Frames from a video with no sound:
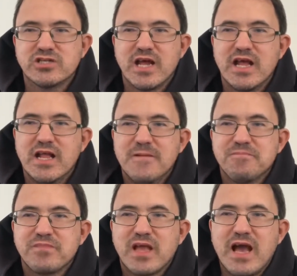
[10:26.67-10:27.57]
And
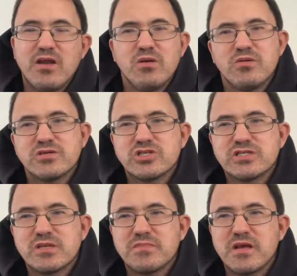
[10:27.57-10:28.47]
I don't know. There's just
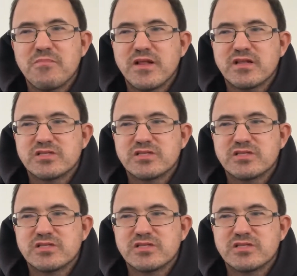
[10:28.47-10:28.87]
something about